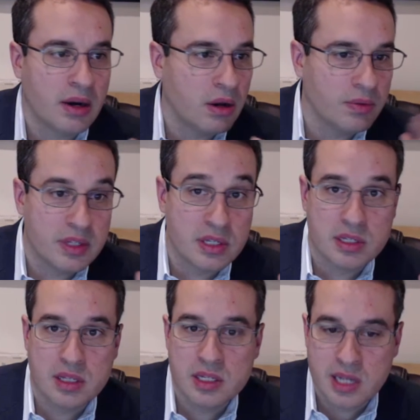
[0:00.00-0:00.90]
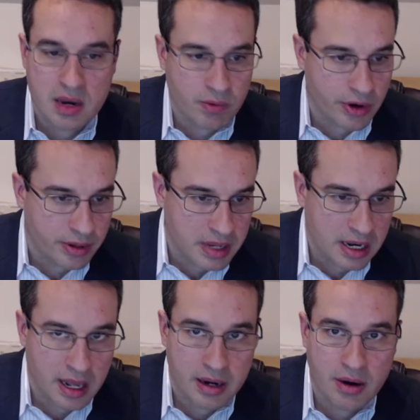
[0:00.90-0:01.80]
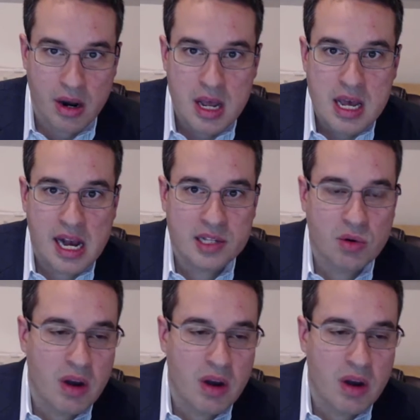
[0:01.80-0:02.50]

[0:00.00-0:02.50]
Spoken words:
I don't know, this is getting weird. I'm getting out of here. So